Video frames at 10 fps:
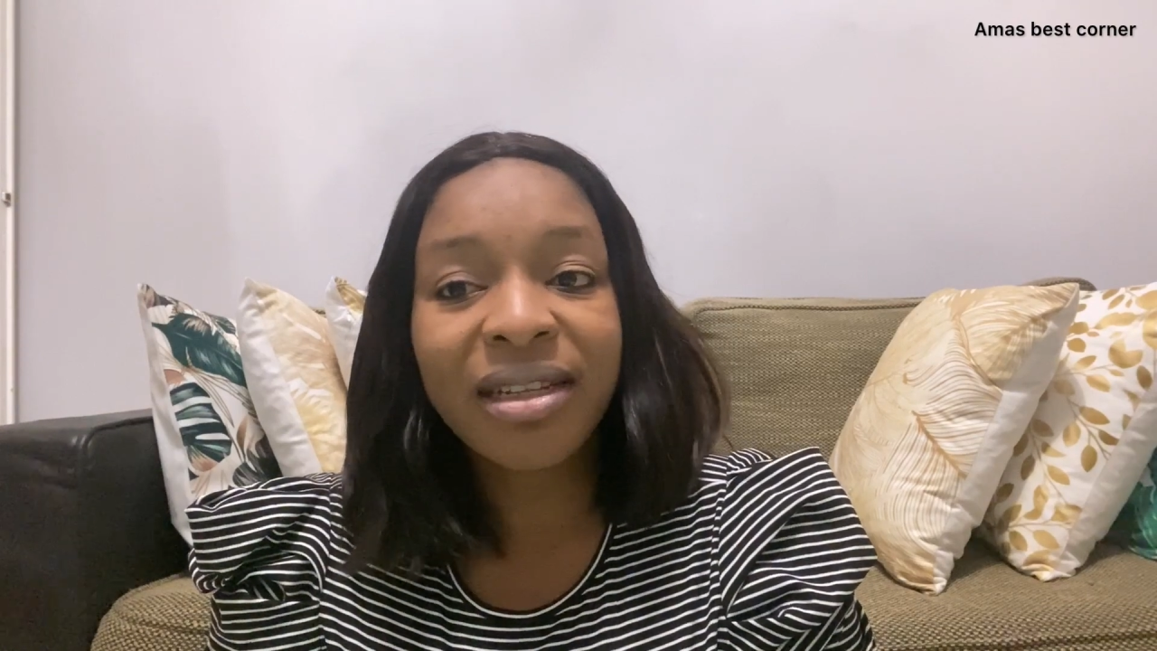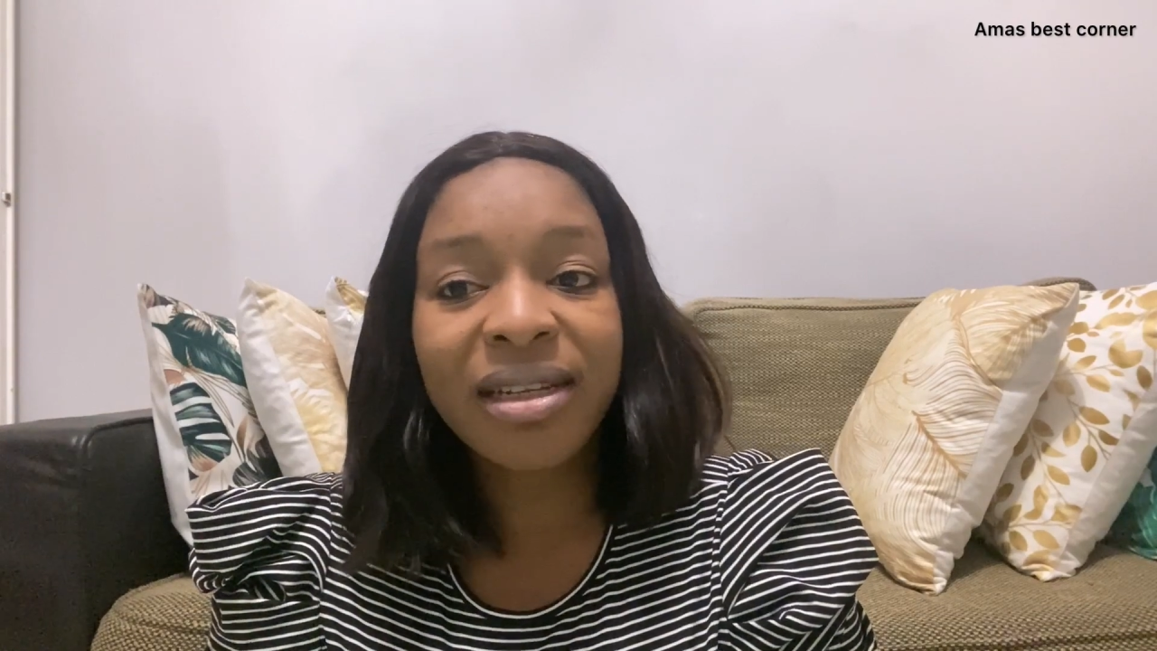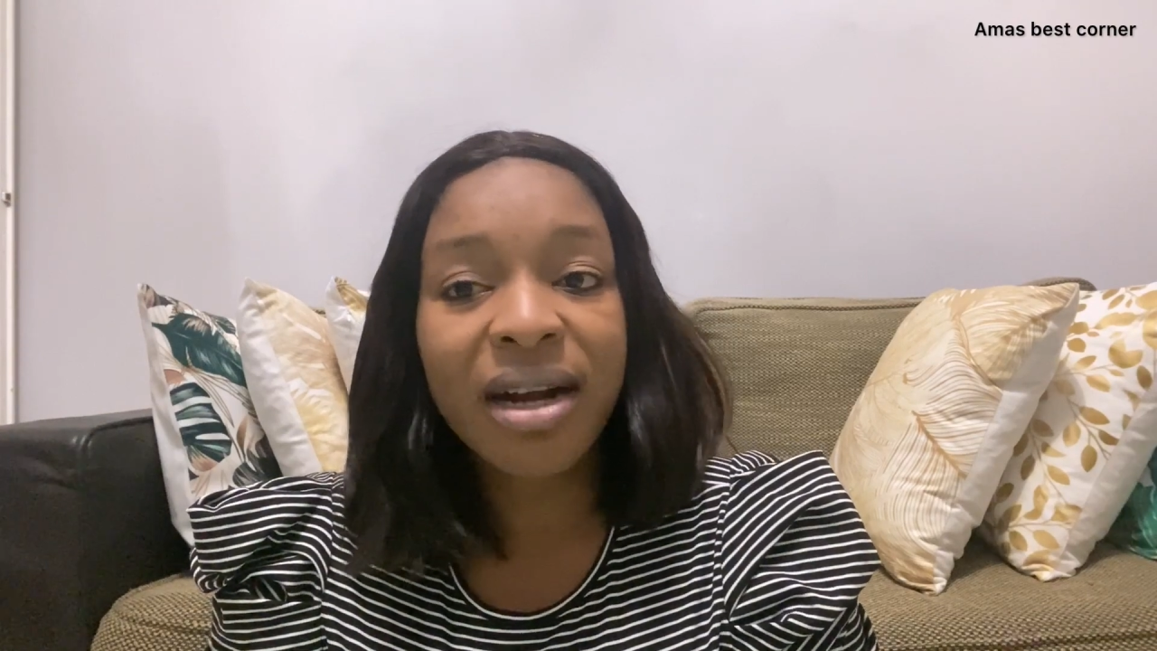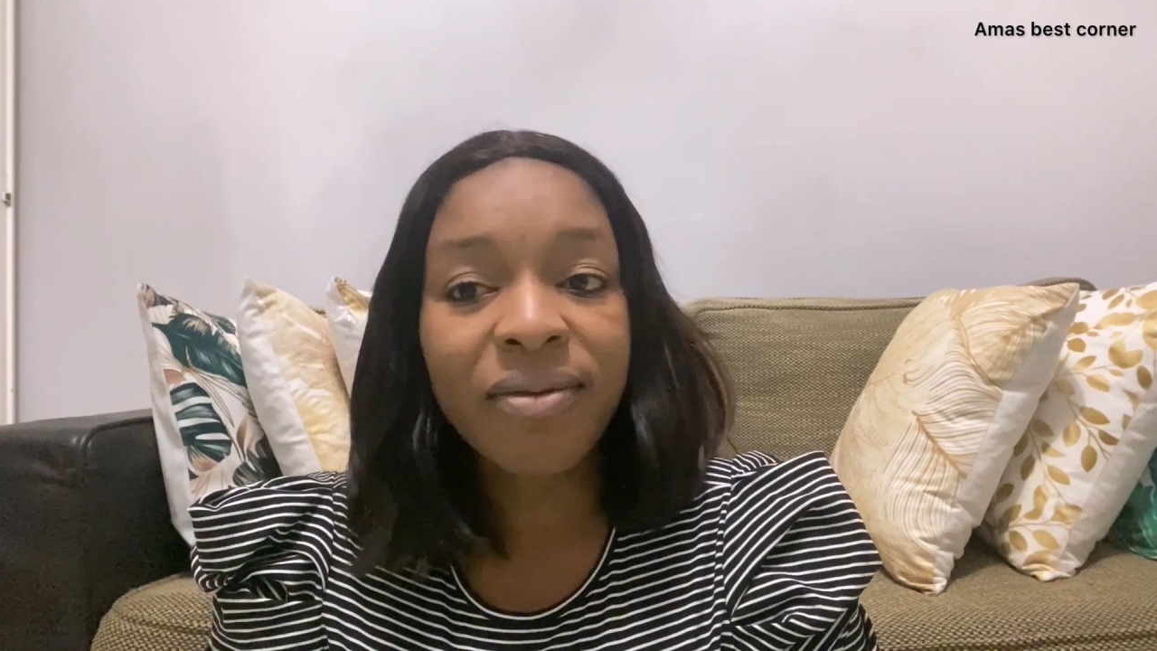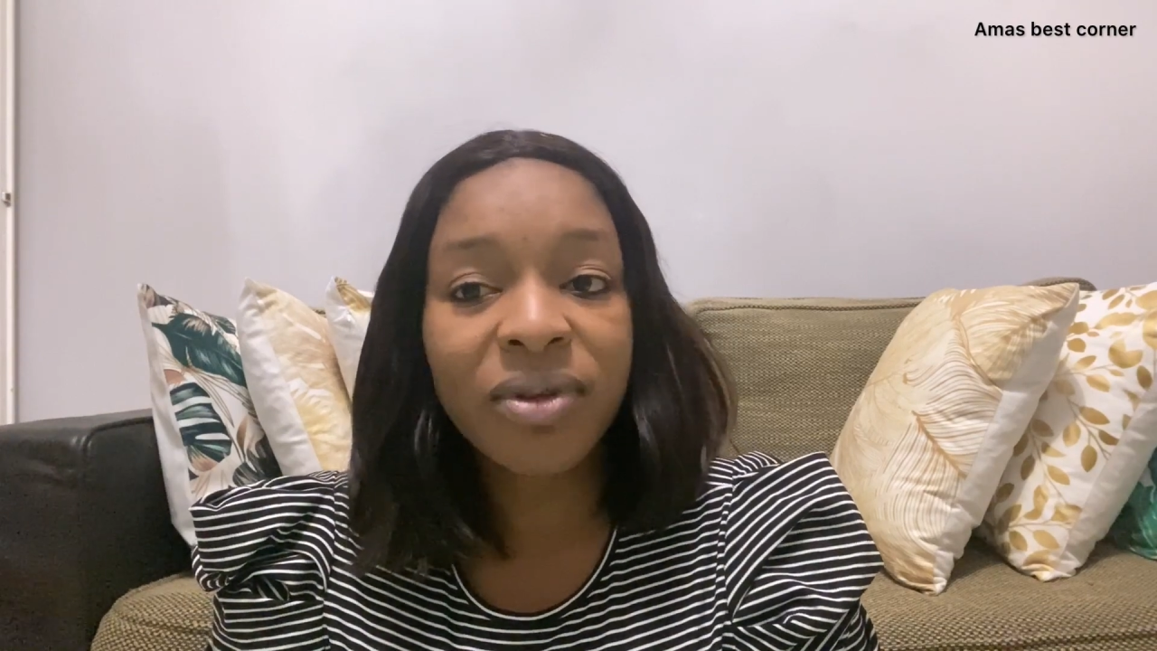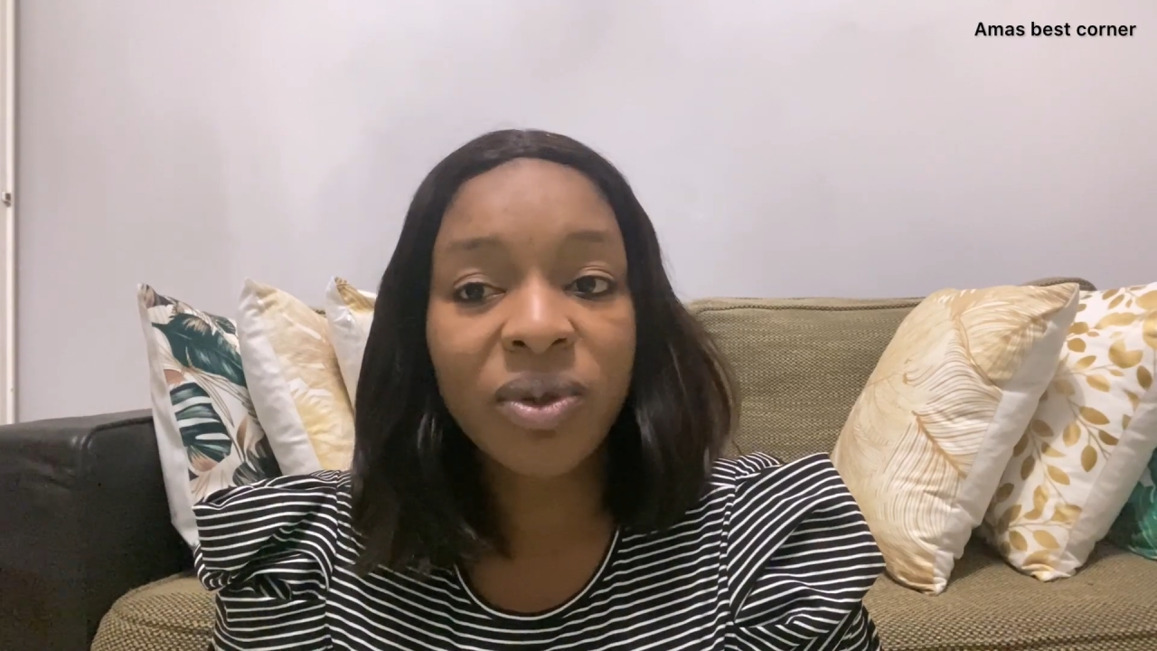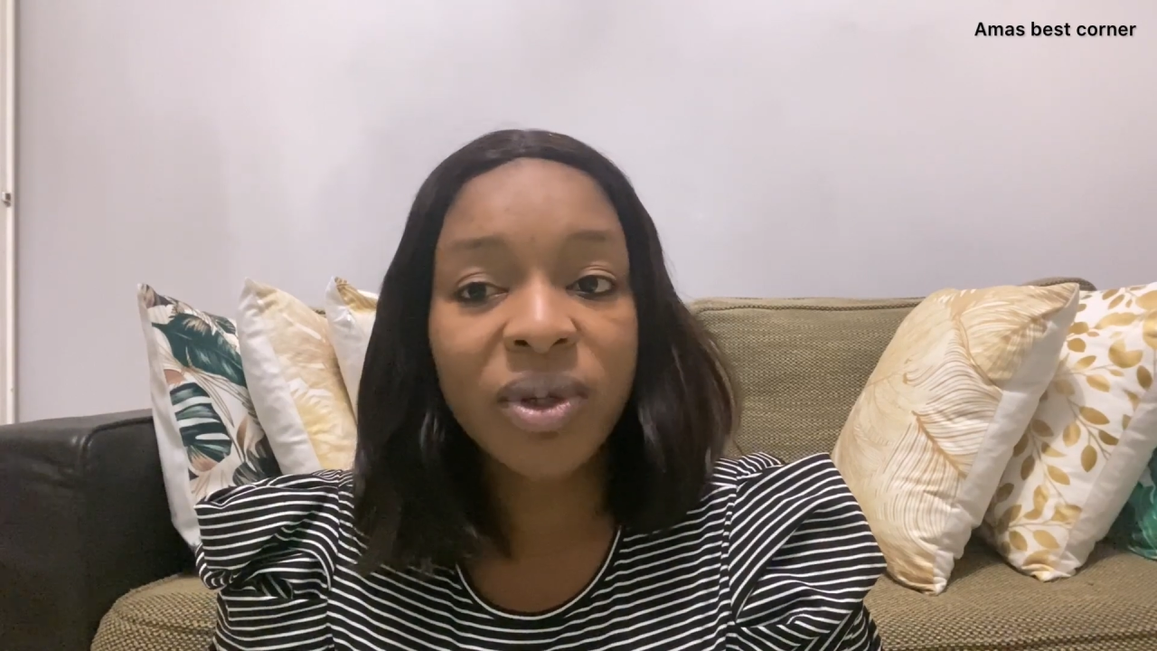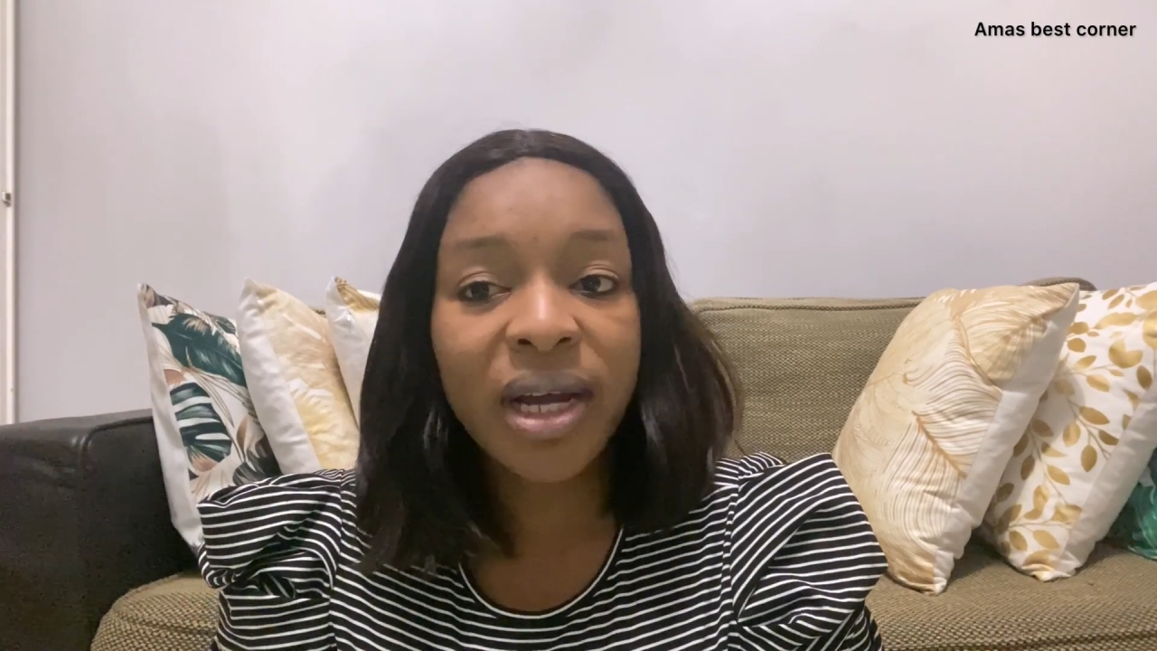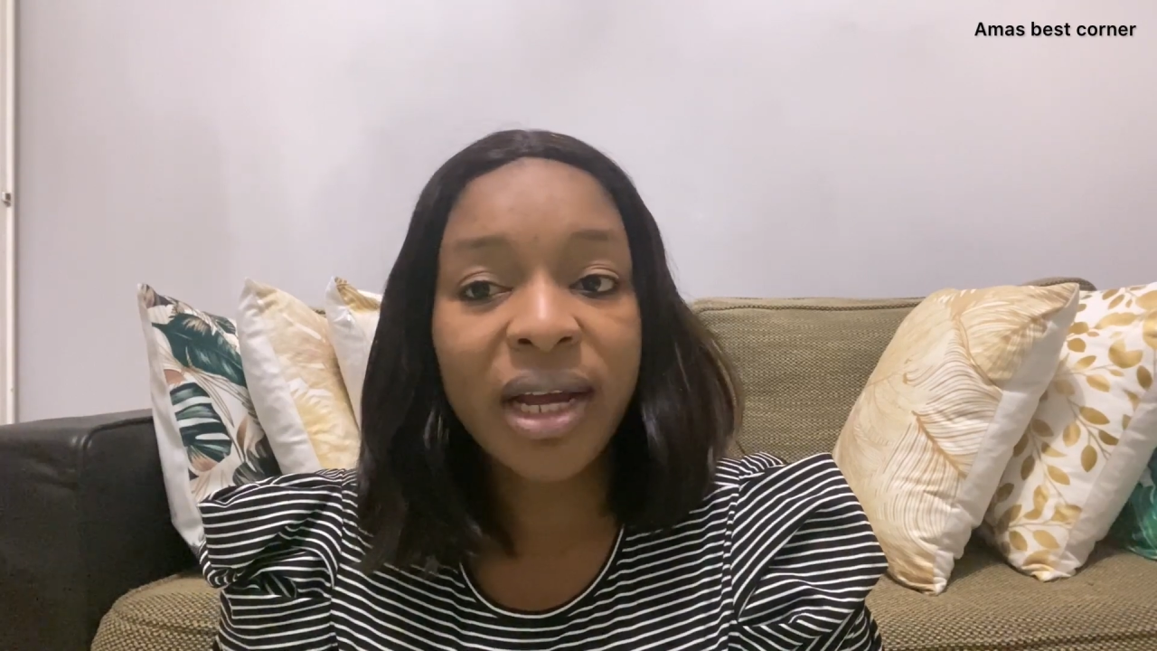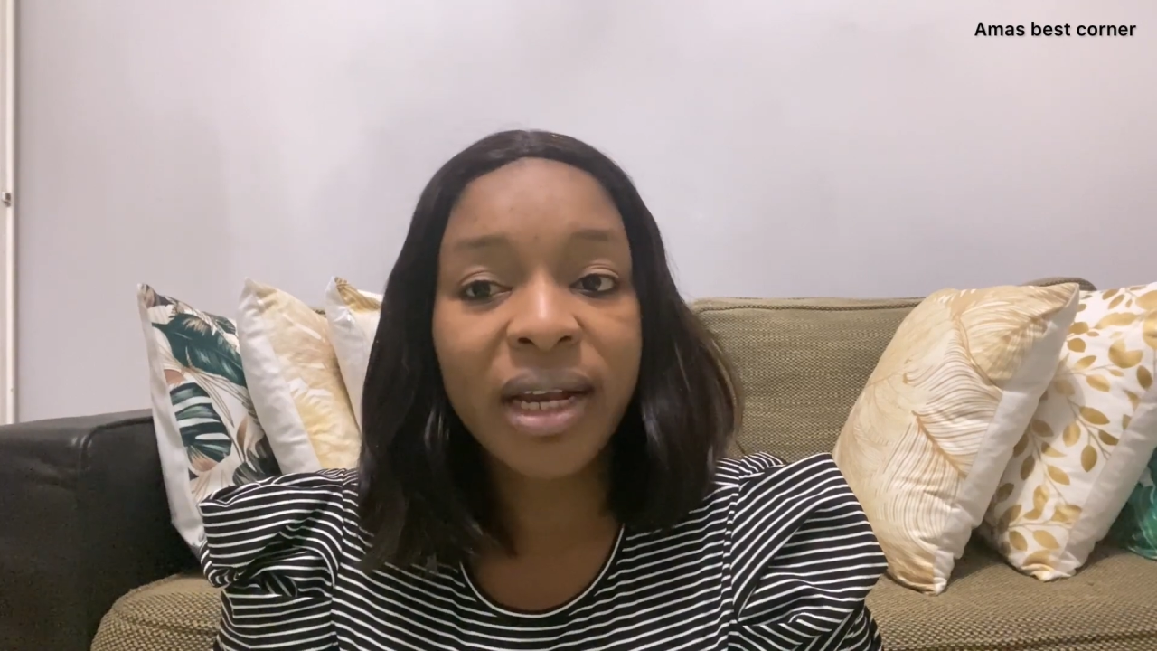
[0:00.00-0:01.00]
travel to
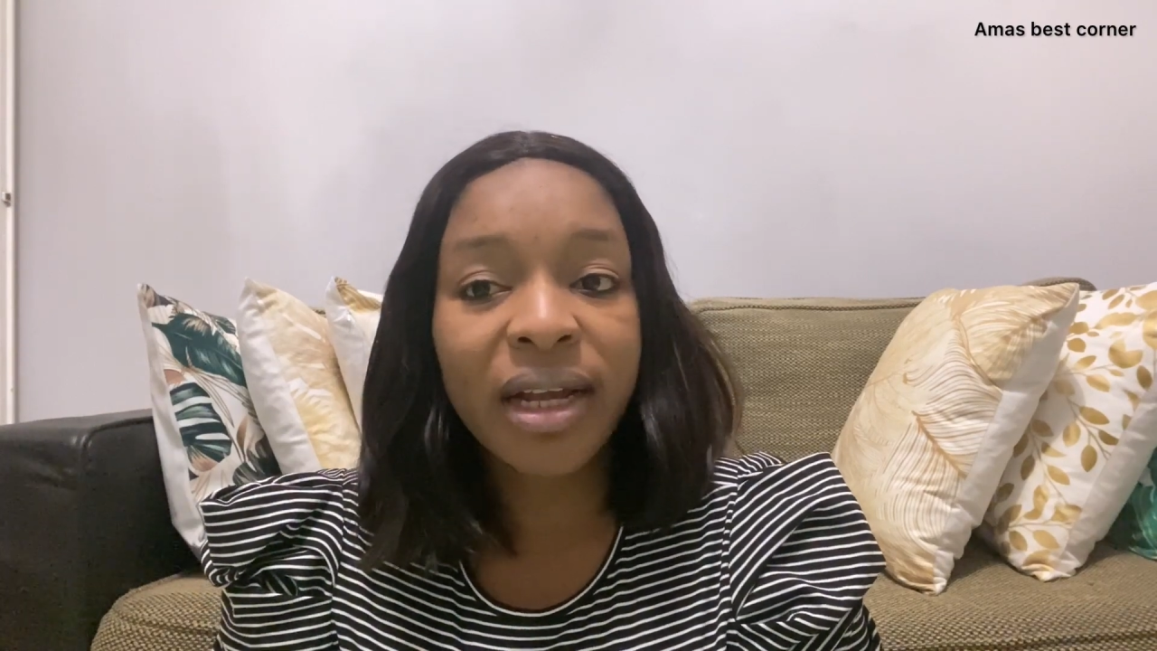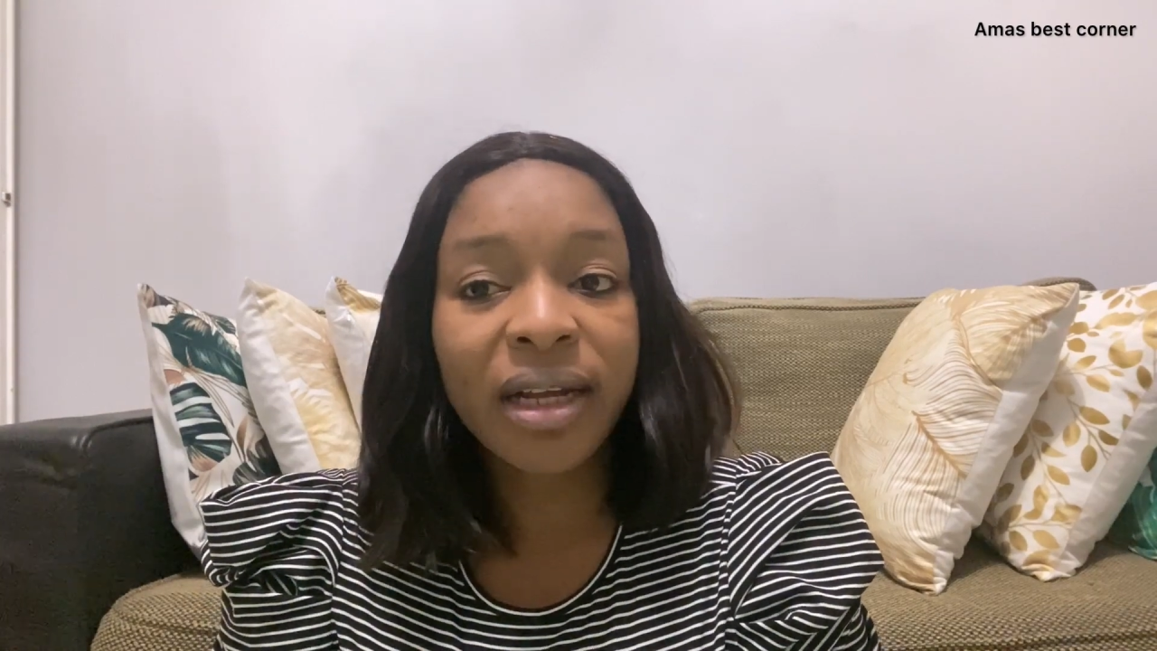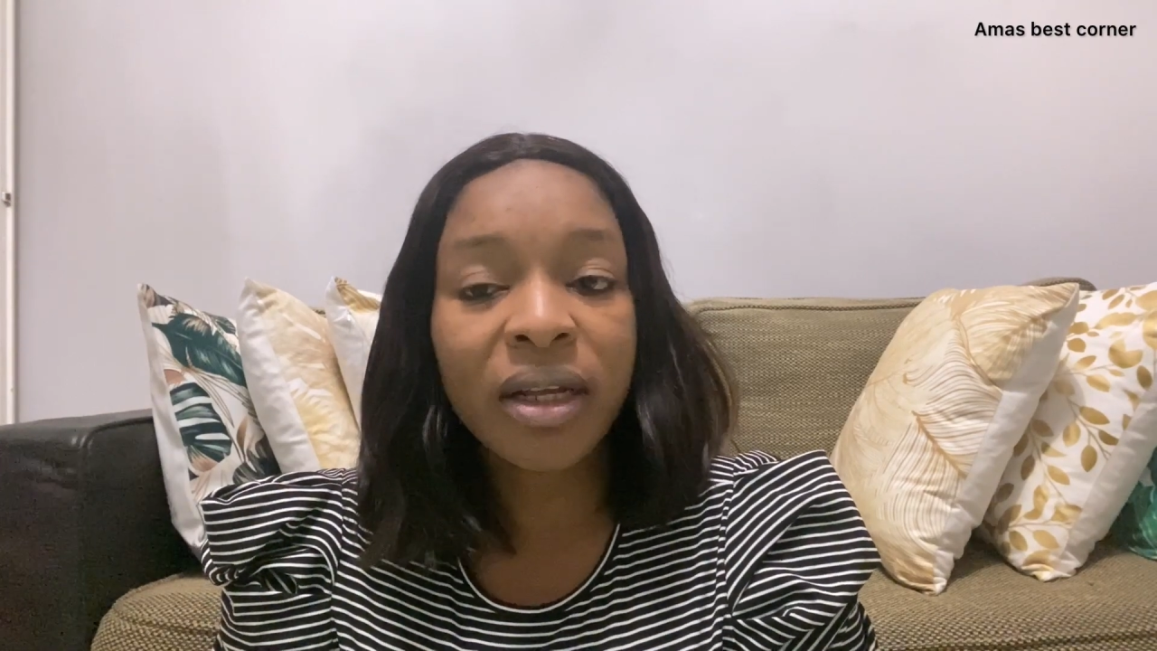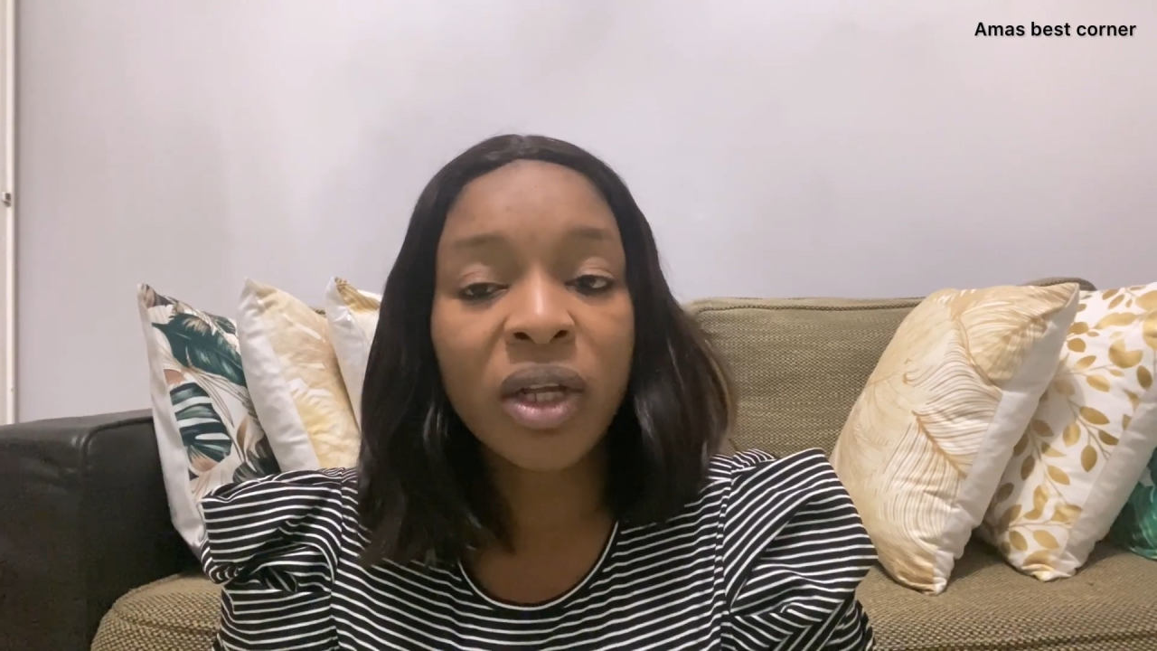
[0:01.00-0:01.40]
Ghana